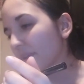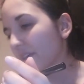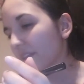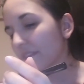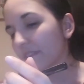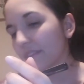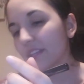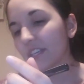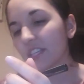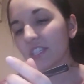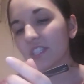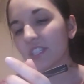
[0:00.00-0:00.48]

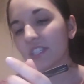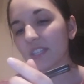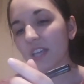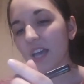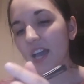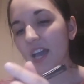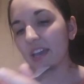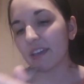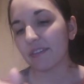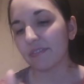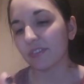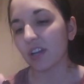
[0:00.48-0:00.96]
This
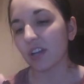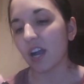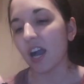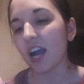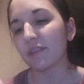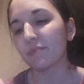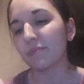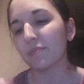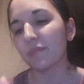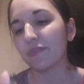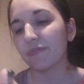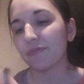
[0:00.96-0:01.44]
I've
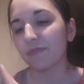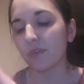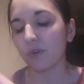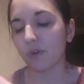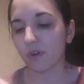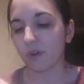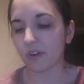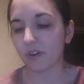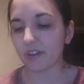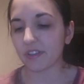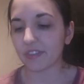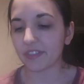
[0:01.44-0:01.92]
gotten
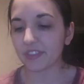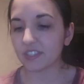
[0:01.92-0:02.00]
before.